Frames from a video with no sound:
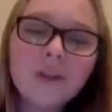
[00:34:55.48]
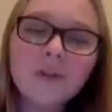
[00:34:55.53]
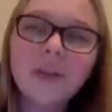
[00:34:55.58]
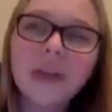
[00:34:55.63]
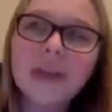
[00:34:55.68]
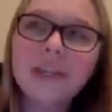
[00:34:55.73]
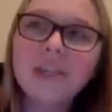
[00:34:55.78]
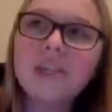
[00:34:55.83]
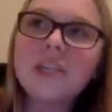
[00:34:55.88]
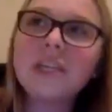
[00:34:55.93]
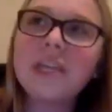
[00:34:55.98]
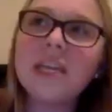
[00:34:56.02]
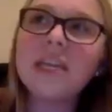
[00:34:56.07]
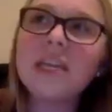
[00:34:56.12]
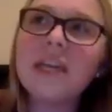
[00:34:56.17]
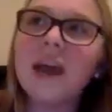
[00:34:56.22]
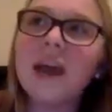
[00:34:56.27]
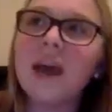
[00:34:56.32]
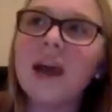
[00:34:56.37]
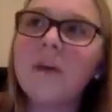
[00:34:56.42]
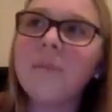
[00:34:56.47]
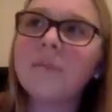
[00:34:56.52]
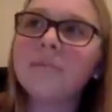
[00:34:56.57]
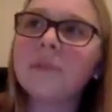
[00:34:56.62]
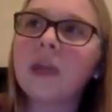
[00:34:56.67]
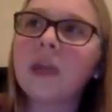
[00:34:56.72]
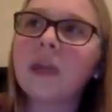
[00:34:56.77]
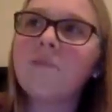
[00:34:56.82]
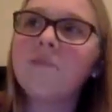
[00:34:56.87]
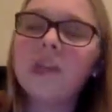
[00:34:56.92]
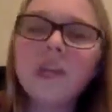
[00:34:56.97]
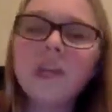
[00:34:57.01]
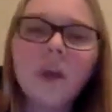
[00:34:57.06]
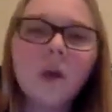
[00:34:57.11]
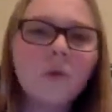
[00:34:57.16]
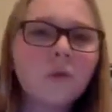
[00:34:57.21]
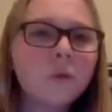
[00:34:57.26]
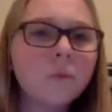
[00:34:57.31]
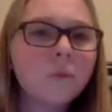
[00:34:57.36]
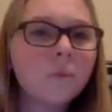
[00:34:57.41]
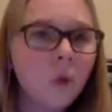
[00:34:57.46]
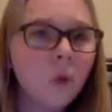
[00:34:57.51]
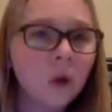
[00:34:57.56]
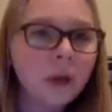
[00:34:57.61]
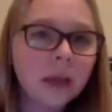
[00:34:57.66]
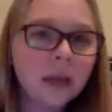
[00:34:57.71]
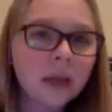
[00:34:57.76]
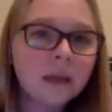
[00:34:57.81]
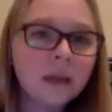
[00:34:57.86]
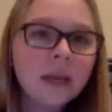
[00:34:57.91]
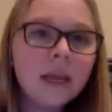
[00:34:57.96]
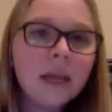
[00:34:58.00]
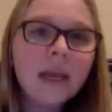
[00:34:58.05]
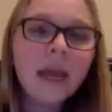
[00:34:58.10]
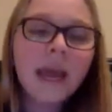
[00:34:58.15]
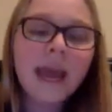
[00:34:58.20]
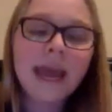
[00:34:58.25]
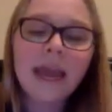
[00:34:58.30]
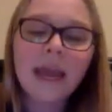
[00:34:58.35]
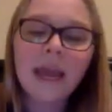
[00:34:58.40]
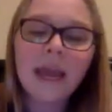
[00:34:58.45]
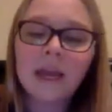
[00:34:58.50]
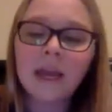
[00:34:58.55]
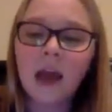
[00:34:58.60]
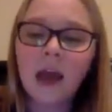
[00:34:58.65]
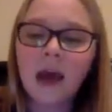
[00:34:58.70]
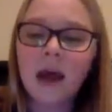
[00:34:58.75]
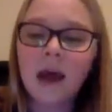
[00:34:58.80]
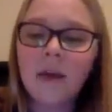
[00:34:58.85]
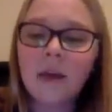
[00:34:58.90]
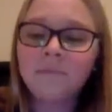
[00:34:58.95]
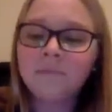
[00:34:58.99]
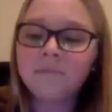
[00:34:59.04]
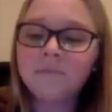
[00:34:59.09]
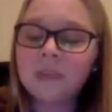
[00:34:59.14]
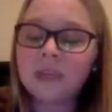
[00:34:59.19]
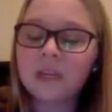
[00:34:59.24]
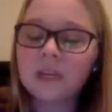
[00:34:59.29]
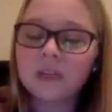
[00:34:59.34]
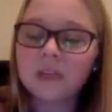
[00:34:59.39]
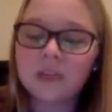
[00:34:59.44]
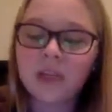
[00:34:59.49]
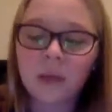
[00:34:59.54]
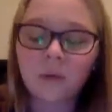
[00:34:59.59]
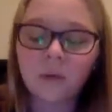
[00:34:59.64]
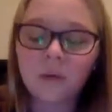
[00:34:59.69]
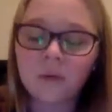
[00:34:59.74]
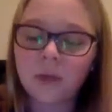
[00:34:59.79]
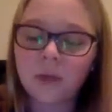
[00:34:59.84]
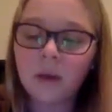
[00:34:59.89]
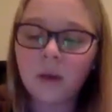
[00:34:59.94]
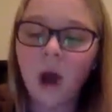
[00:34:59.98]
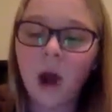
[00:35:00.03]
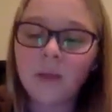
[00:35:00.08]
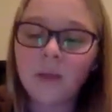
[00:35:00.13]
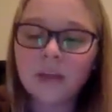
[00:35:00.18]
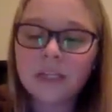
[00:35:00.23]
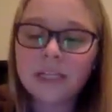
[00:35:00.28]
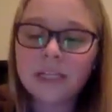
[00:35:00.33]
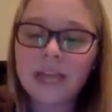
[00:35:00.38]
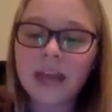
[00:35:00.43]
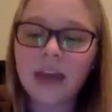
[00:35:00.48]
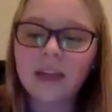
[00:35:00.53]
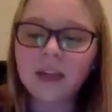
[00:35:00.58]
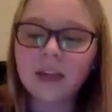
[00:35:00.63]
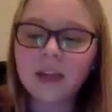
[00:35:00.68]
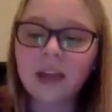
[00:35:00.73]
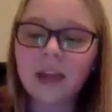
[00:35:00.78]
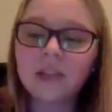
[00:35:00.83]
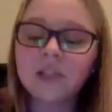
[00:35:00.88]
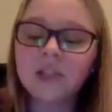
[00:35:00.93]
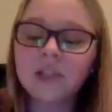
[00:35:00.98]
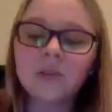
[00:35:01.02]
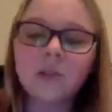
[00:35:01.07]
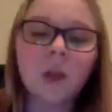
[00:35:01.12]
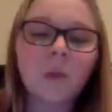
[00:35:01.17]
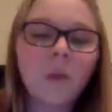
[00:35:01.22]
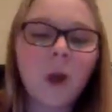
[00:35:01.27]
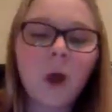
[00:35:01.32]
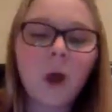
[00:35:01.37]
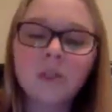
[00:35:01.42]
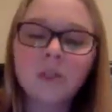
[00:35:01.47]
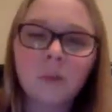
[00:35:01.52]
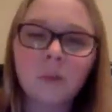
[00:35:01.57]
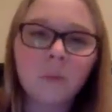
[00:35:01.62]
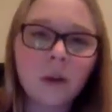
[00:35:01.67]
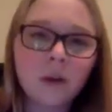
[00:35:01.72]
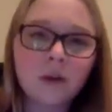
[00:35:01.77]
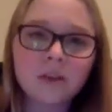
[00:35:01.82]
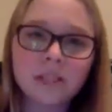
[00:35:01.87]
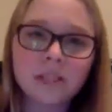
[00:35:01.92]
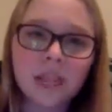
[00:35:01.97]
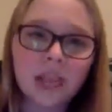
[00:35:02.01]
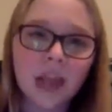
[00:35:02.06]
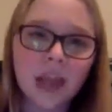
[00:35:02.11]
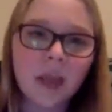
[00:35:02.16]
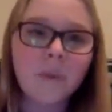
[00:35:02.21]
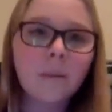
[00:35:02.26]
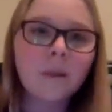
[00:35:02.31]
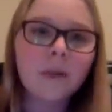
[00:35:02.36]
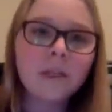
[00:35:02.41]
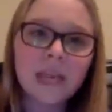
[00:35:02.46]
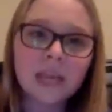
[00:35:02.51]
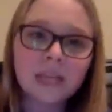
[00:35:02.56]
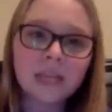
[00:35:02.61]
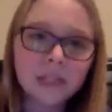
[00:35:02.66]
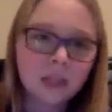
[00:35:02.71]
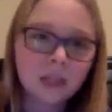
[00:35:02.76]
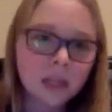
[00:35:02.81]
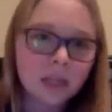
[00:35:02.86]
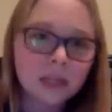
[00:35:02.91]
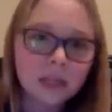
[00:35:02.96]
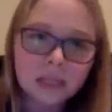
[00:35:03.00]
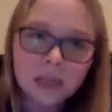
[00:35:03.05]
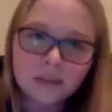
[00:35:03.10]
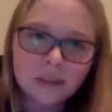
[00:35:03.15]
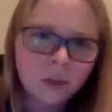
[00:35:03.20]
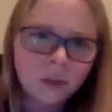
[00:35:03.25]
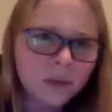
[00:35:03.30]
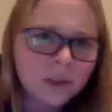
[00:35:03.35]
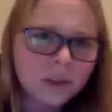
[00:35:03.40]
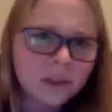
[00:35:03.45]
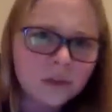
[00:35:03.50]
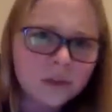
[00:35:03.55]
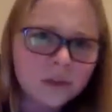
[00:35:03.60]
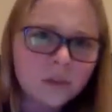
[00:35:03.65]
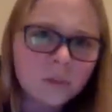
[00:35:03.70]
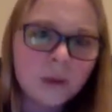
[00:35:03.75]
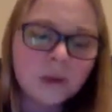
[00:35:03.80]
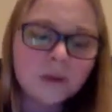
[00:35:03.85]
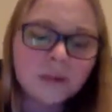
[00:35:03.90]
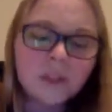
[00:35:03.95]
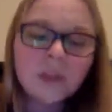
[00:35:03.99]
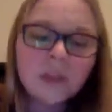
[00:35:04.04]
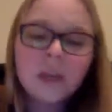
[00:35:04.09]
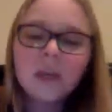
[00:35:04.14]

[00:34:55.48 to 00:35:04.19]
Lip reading: like she did a video through Morgan, and they were on there together, and she was talking about host to post. And I remember texting Liz, and I was like, "What is host to post?"